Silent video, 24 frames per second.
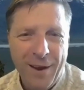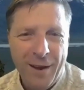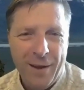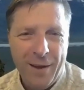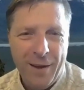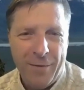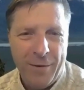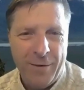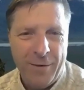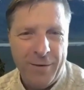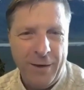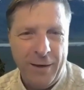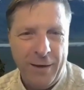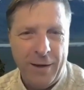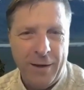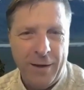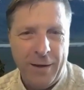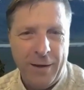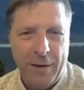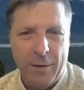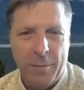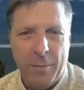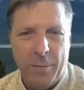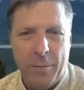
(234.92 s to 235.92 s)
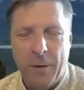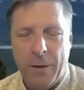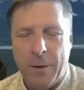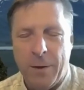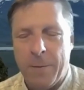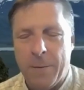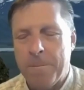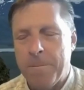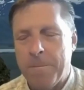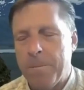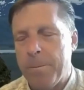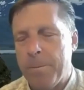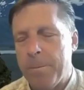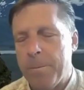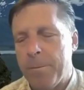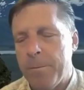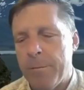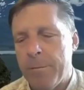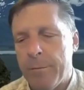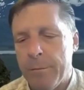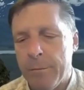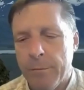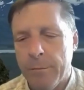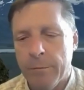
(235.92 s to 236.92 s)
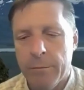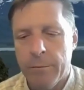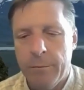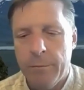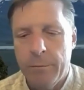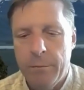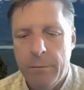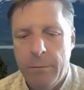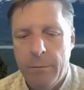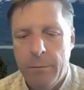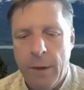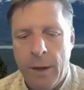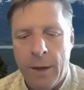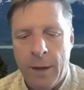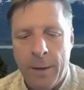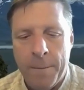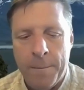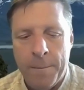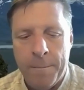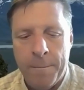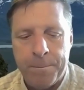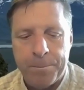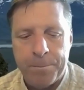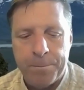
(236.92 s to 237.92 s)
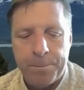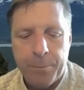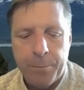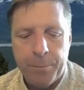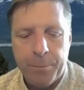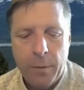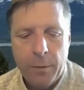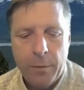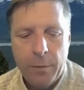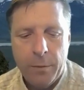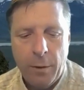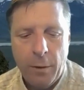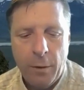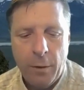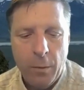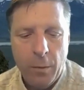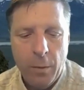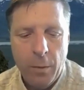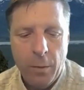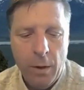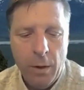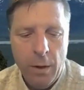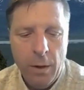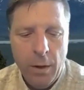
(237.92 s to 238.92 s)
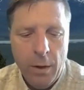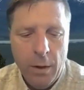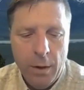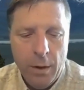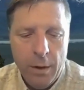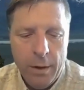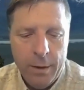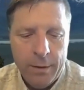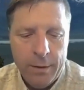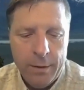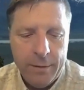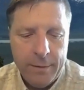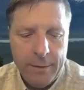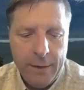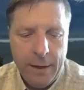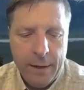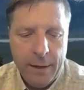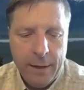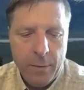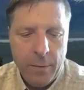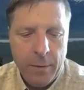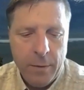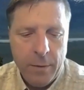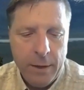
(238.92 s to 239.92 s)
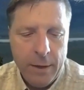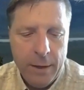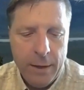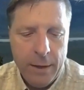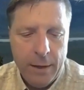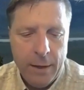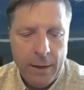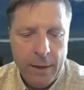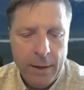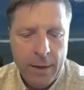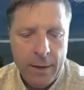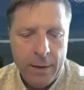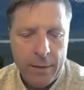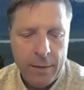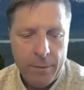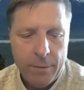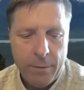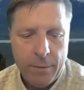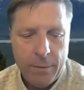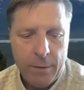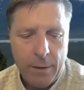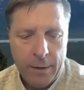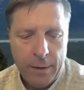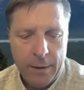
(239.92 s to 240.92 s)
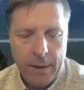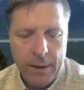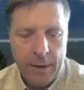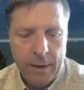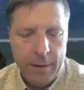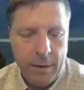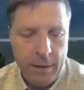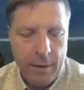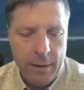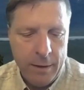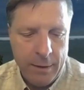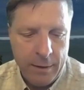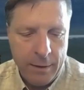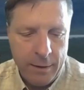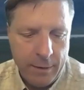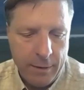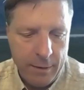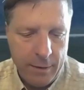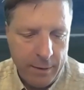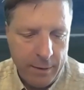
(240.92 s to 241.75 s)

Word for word: if you take it in the morning. Um, so instead, we uh, uh,